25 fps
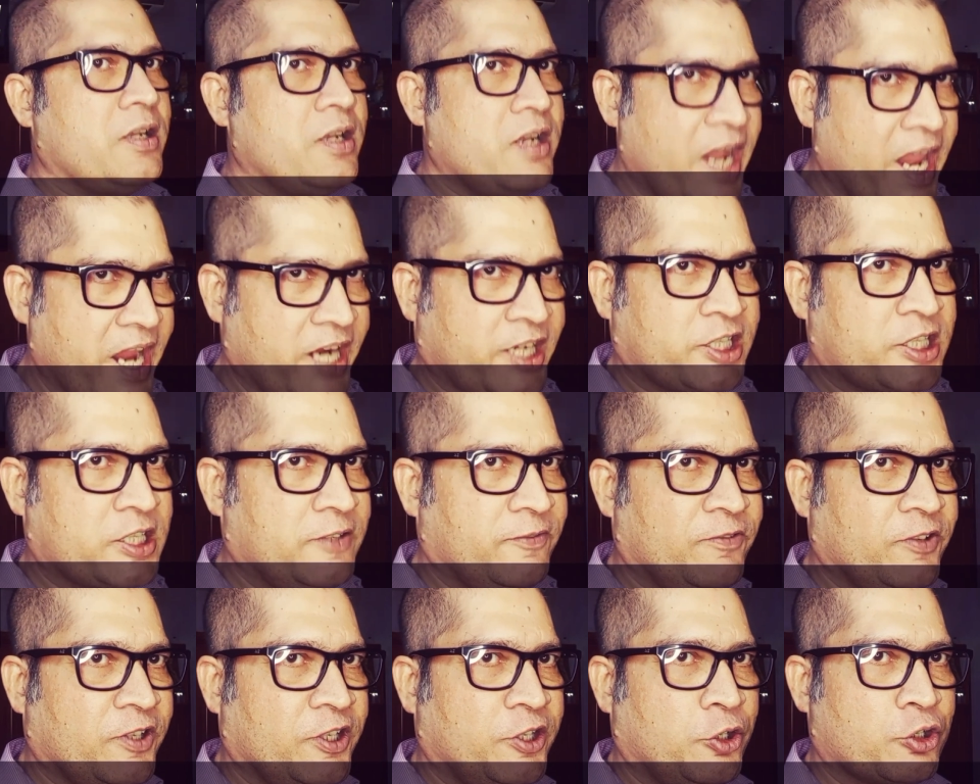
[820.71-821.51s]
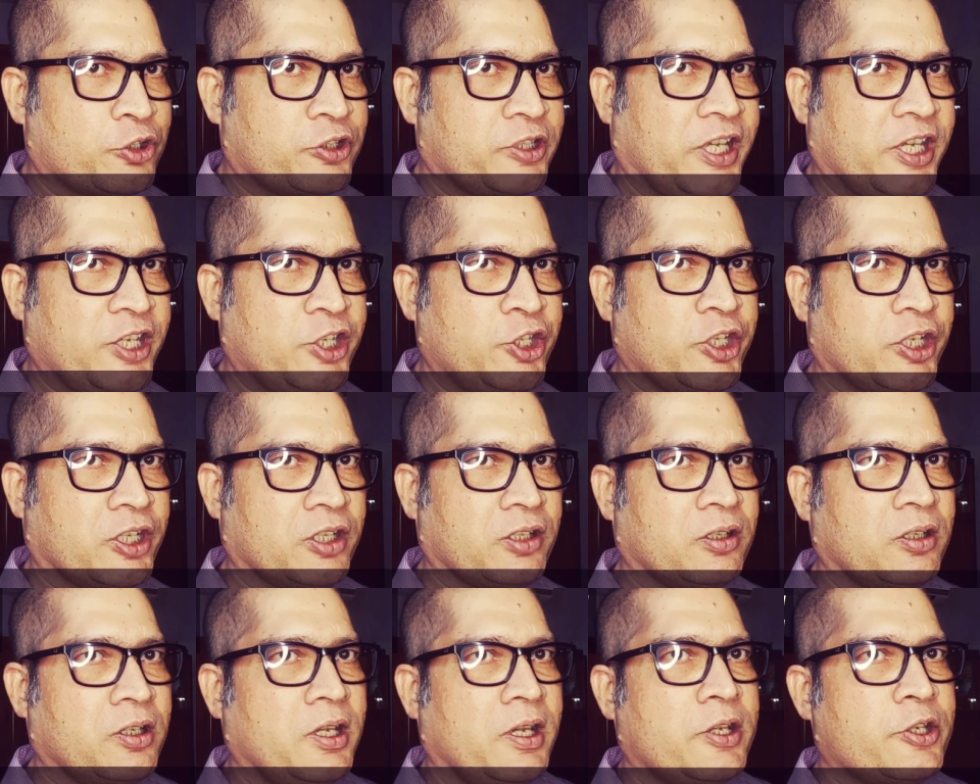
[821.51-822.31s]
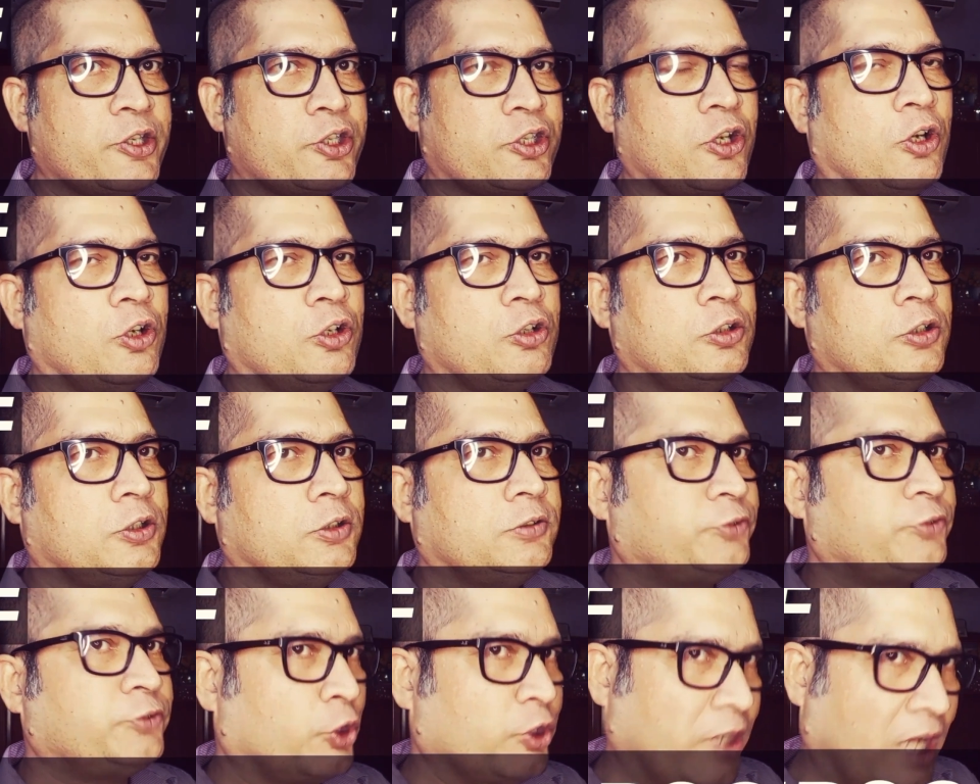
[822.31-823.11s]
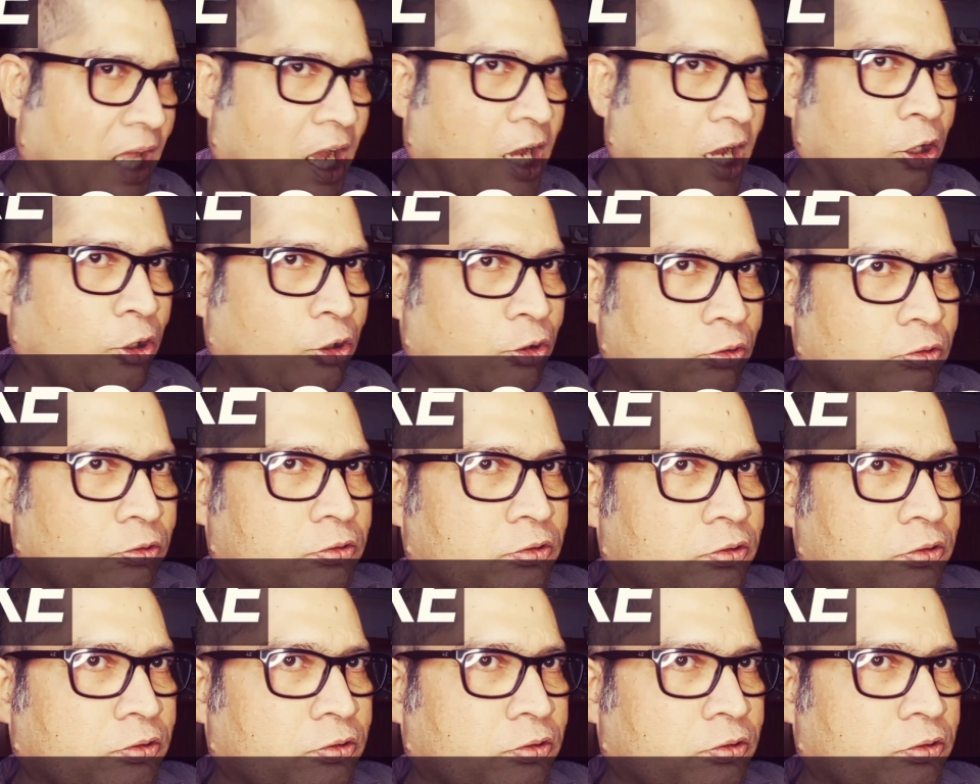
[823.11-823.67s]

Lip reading: next video session. So for now,